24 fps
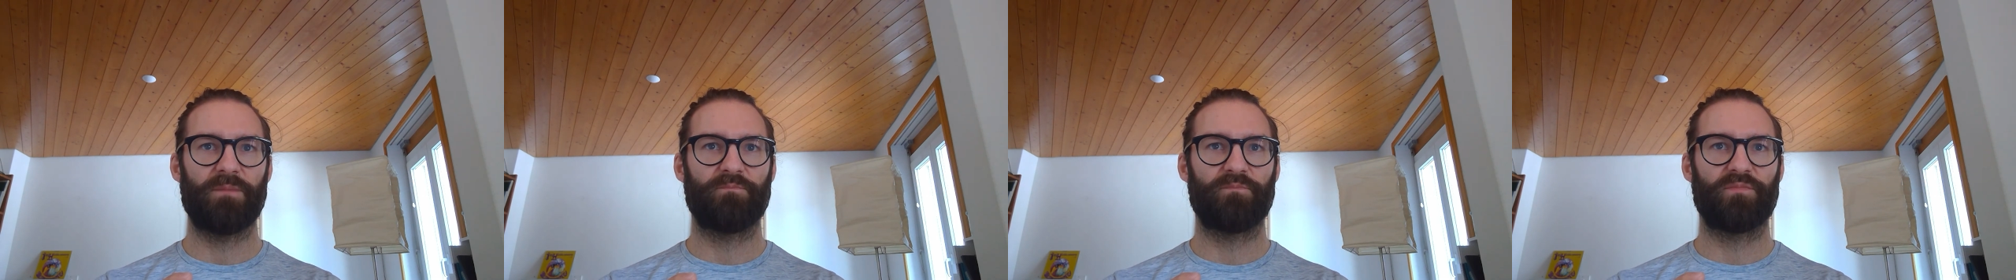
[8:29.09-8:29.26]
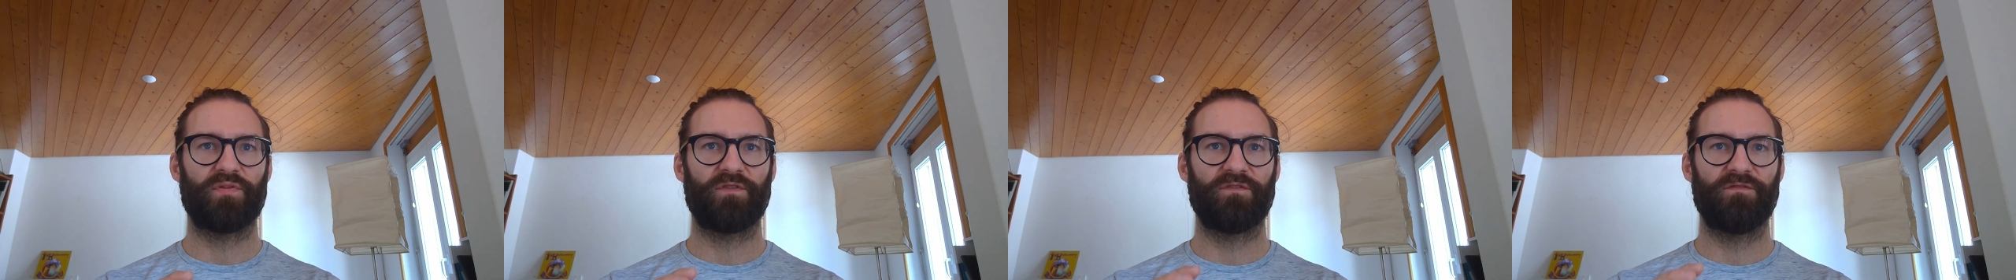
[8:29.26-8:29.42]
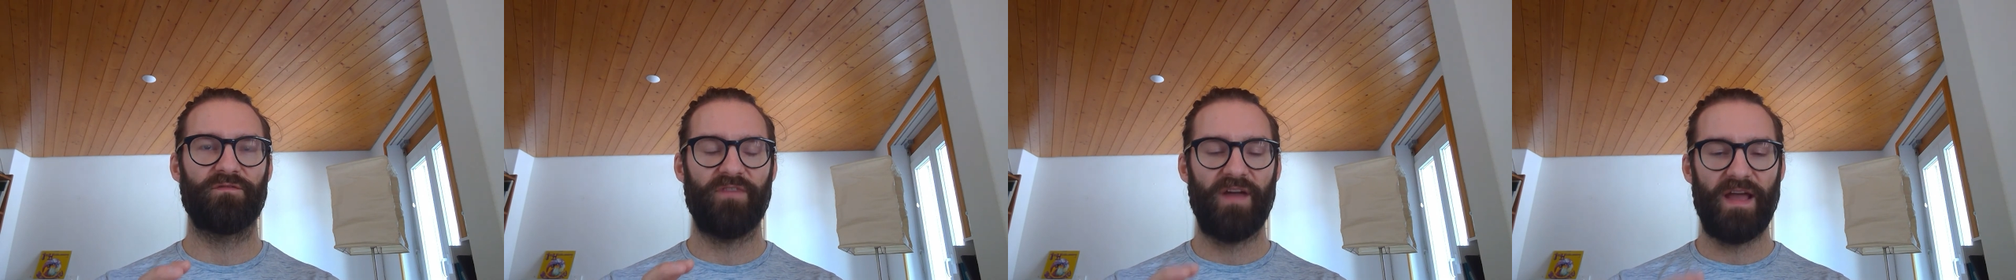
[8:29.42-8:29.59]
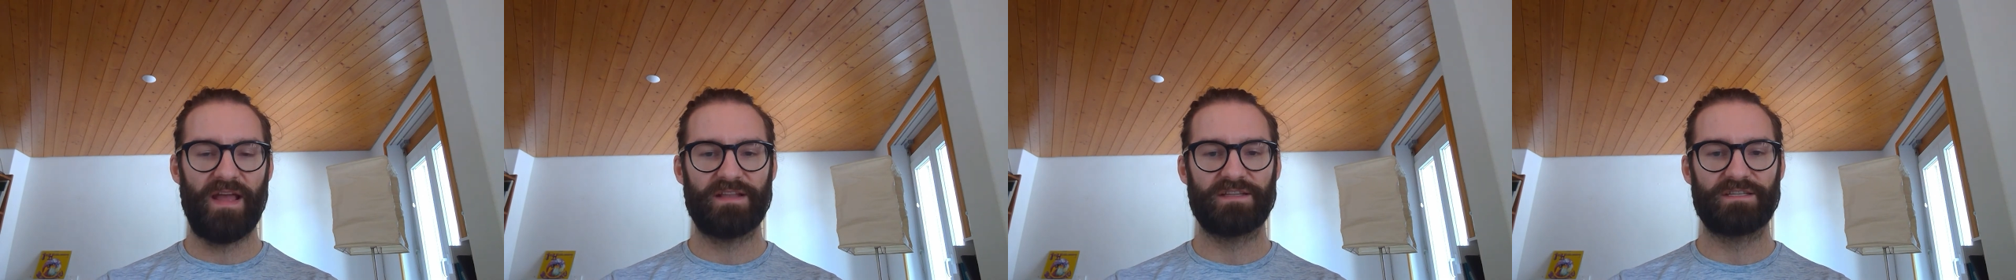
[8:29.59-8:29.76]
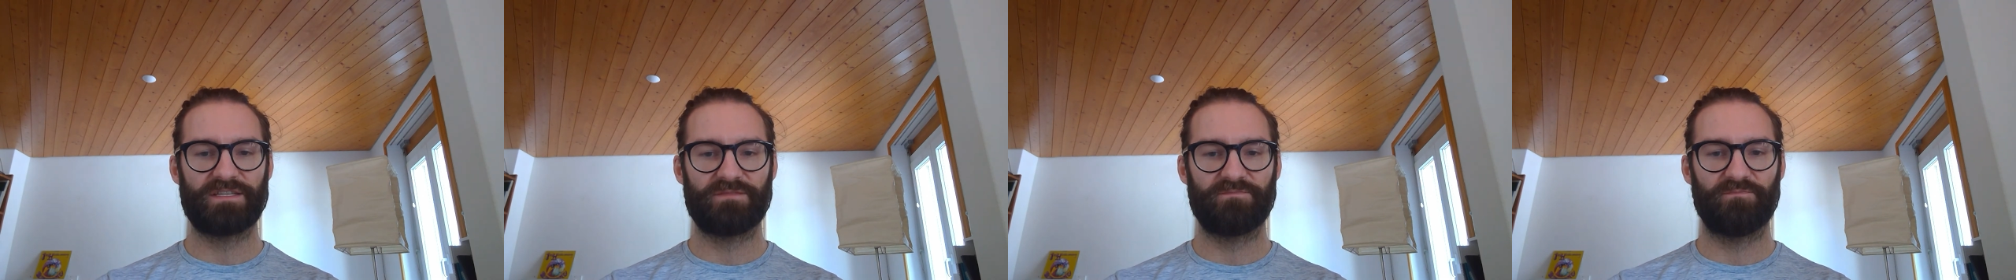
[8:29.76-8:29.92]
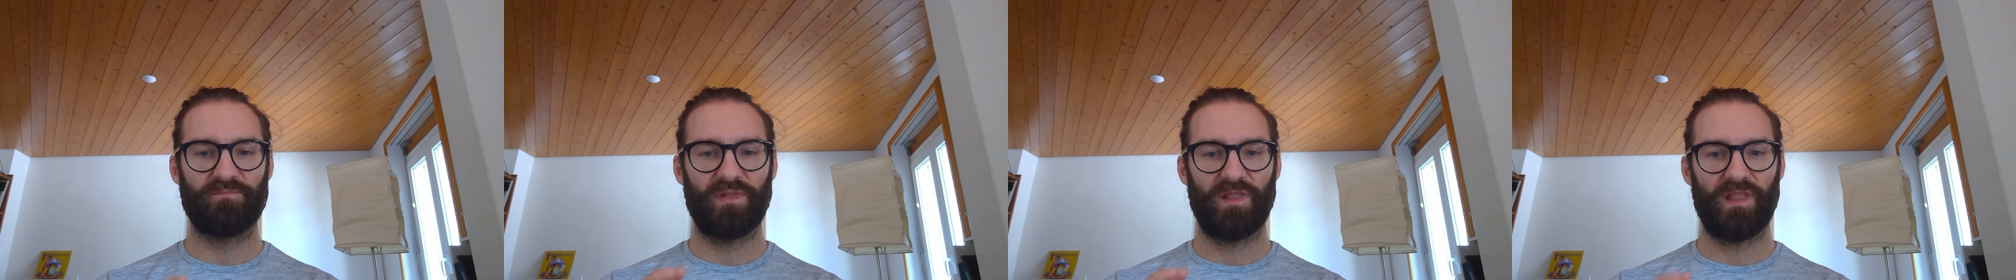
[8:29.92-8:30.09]

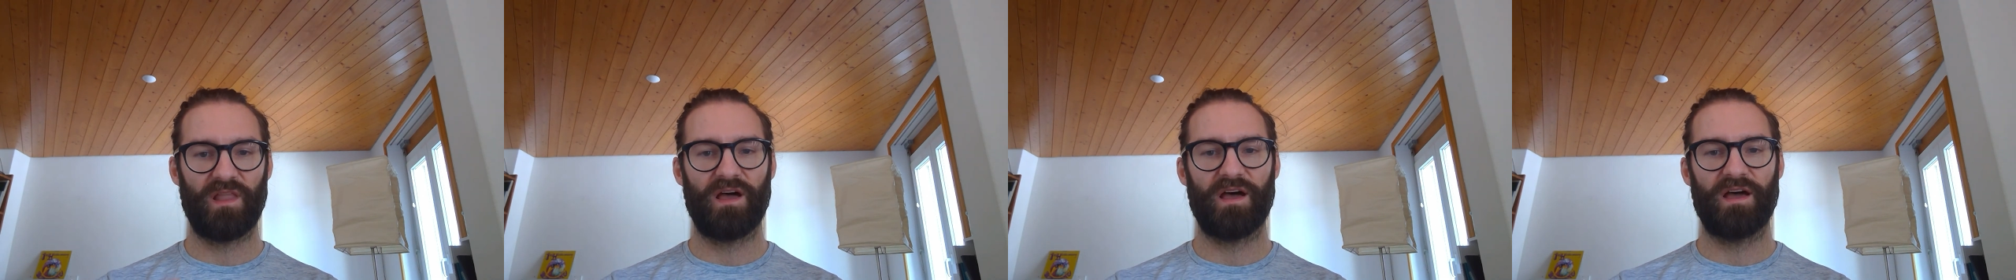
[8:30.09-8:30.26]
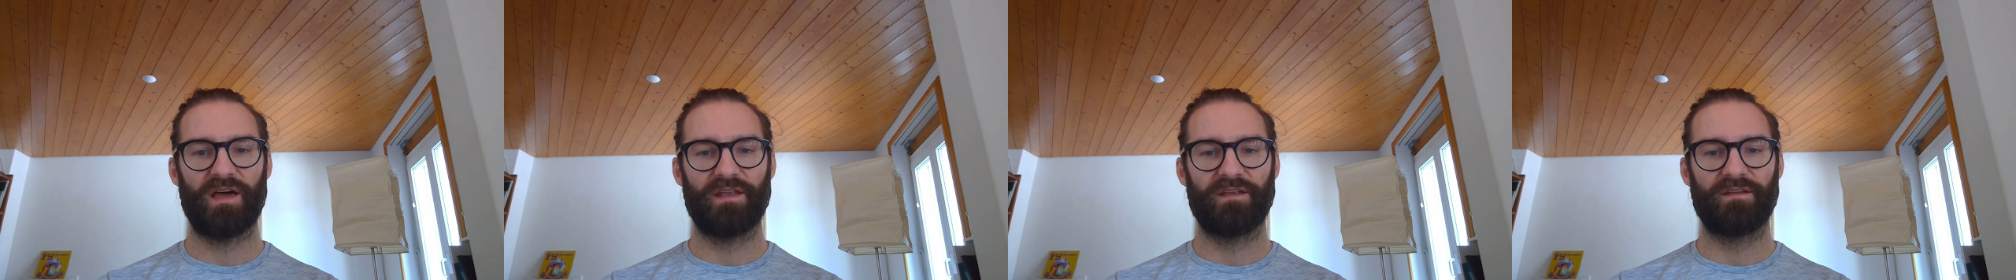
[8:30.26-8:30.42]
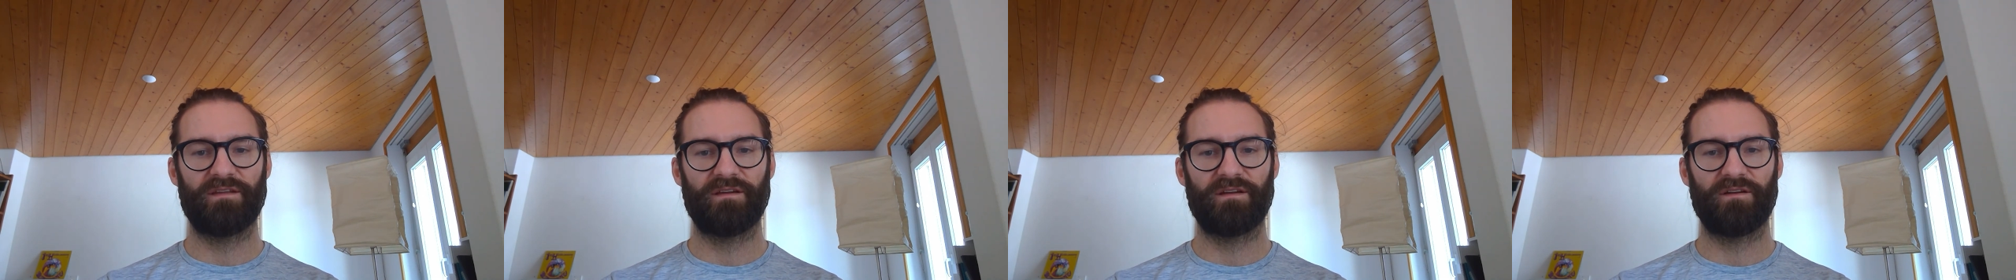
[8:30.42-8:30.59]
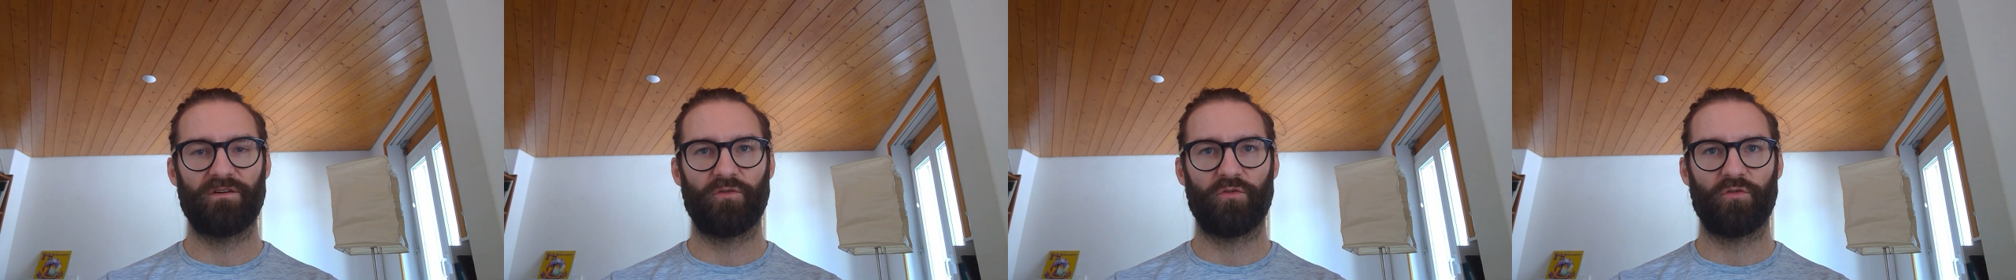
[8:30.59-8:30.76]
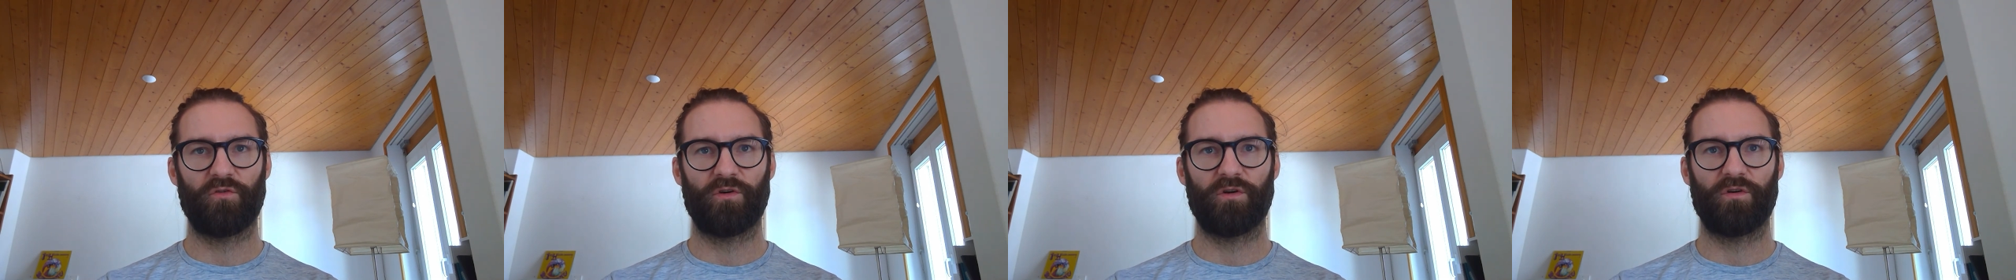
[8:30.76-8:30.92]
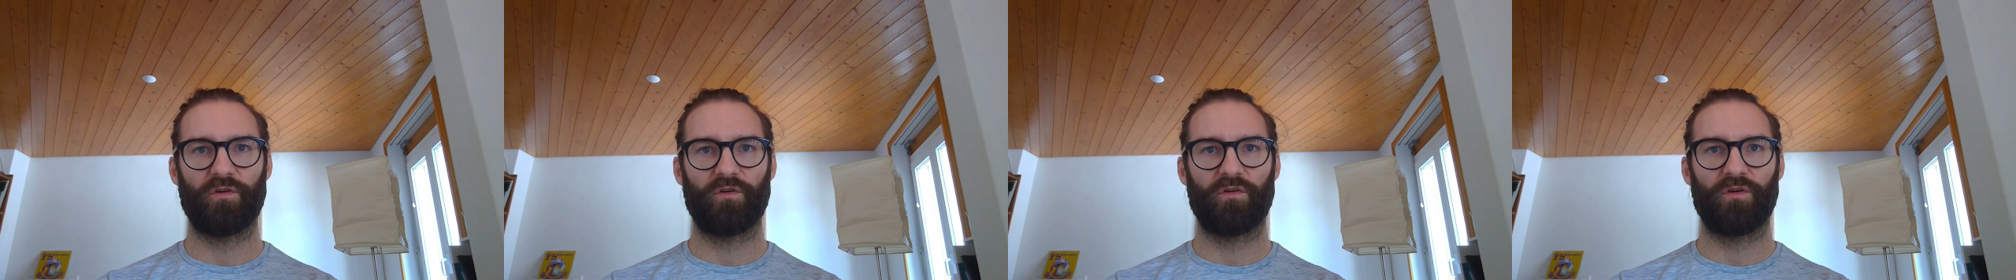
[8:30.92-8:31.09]
prevents blood
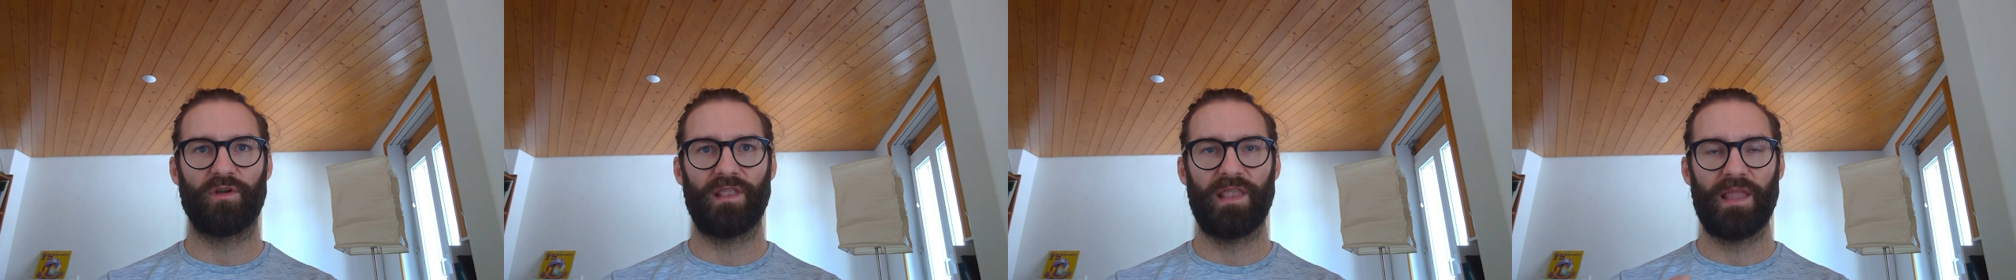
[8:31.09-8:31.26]
or